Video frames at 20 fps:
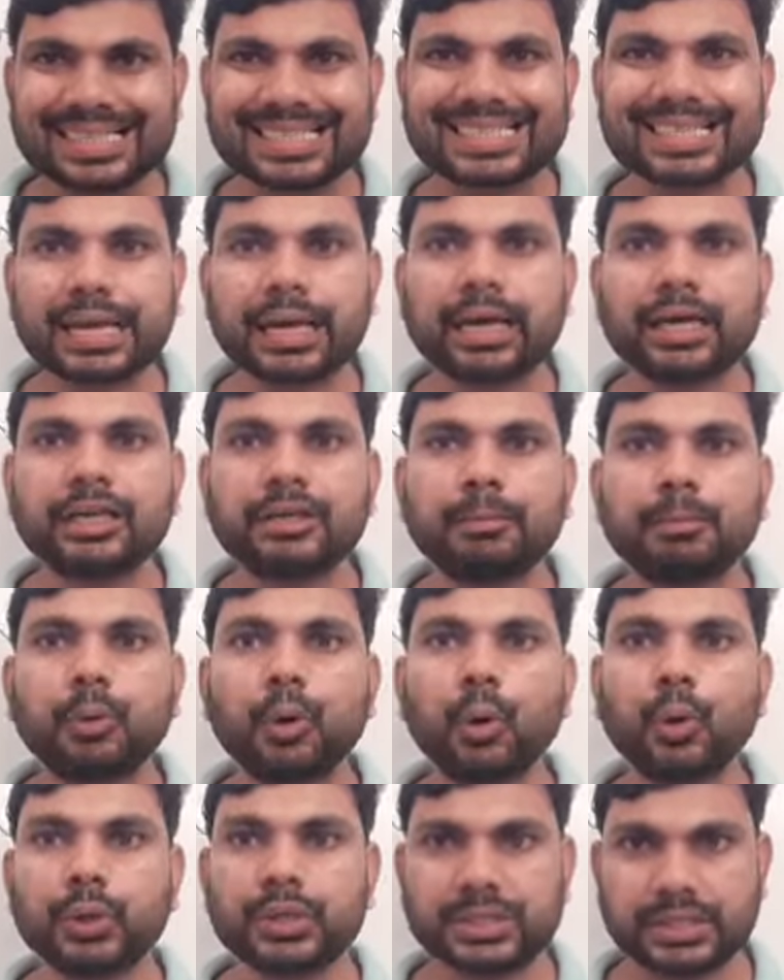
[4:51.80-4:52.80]
and
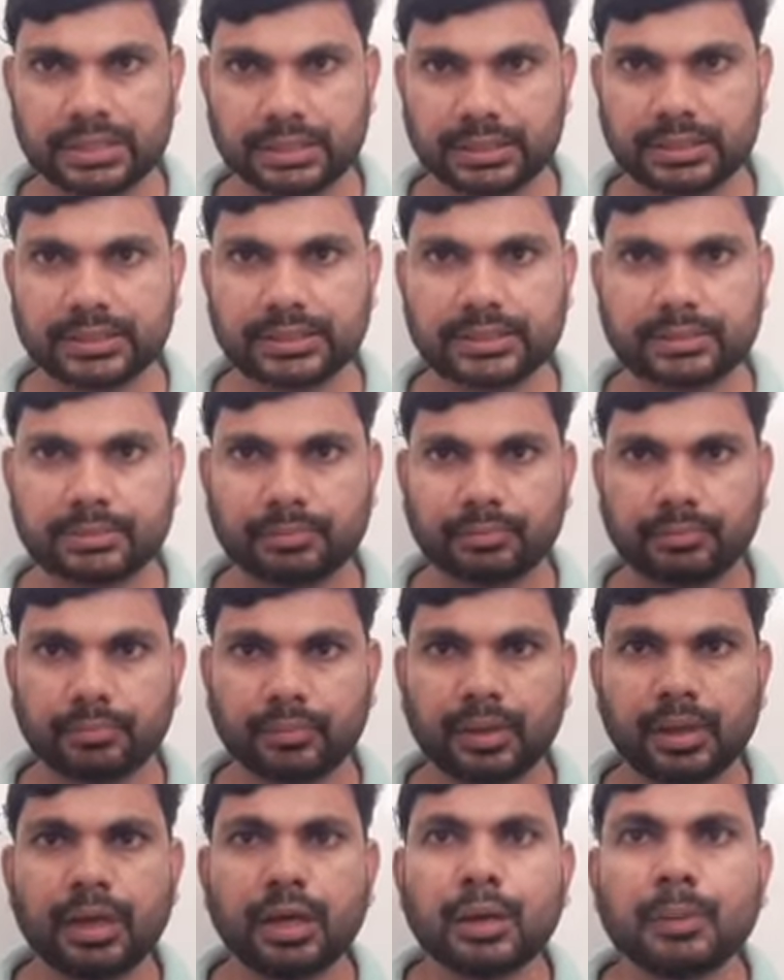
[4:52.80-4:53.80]
poisons.
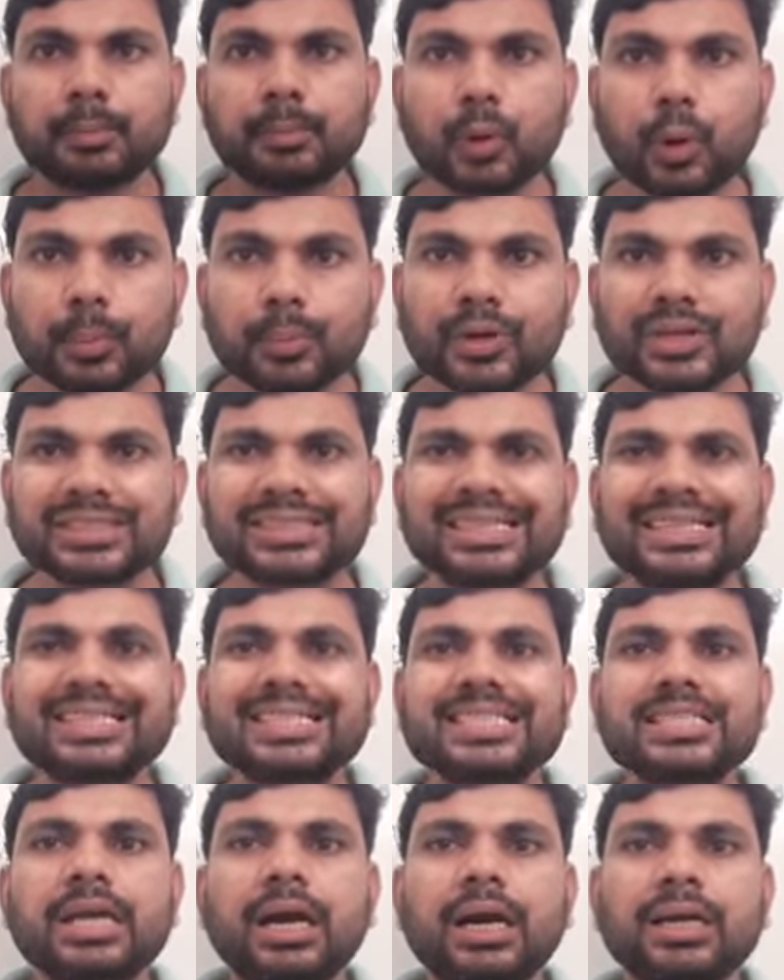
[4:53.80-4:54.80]

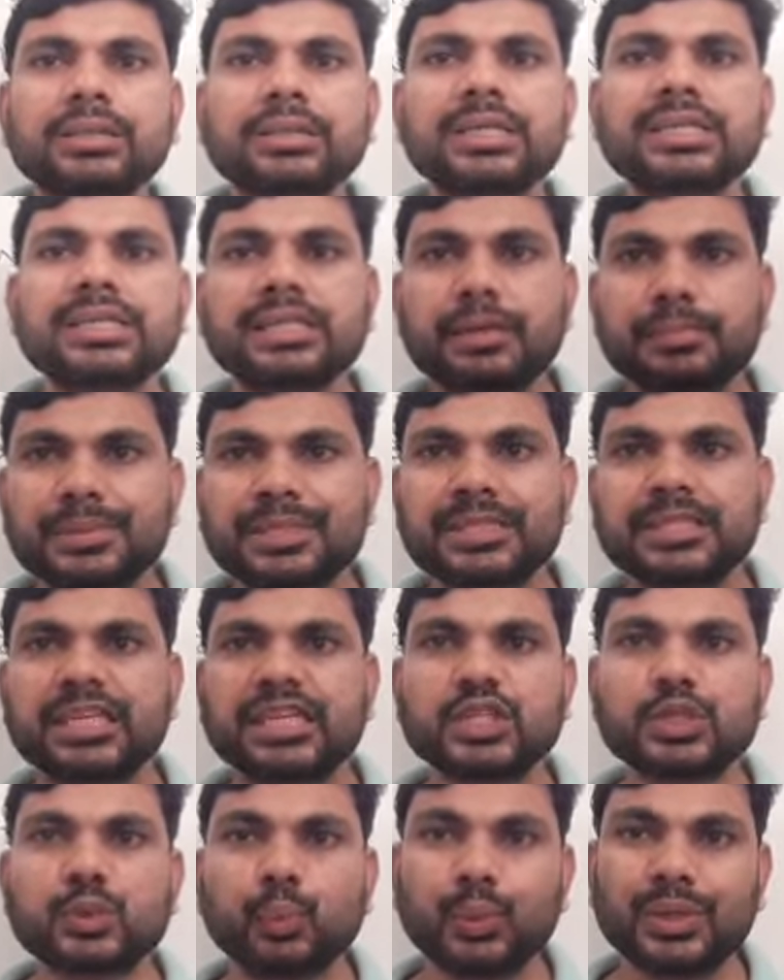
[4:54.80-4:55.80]
Promoters are the
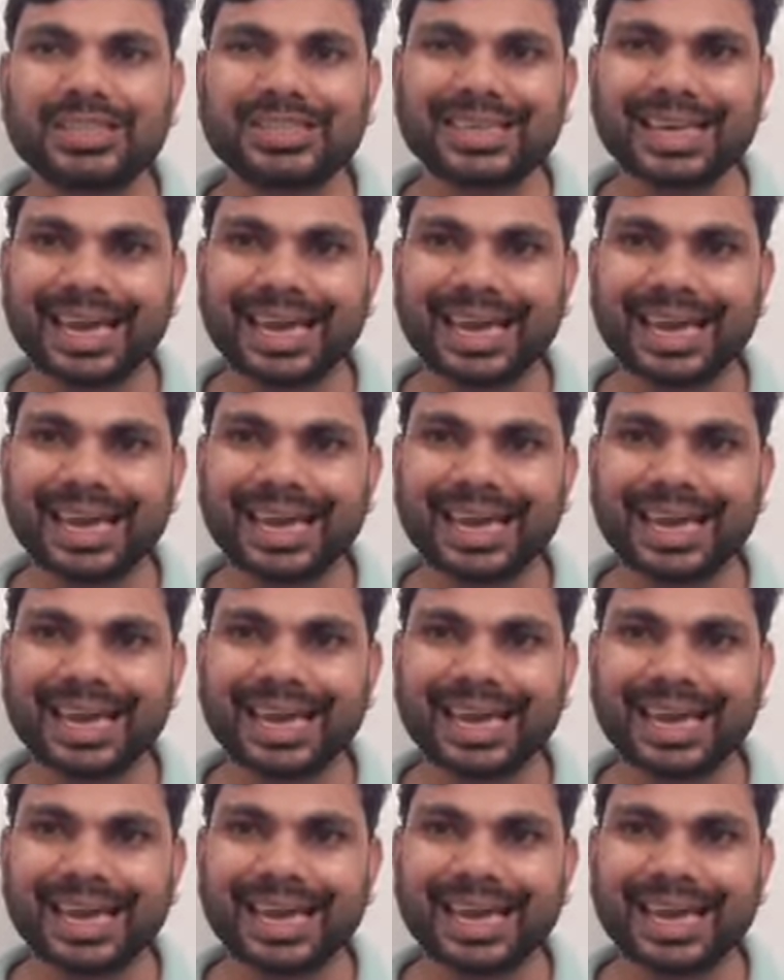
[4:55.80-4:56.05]
substance which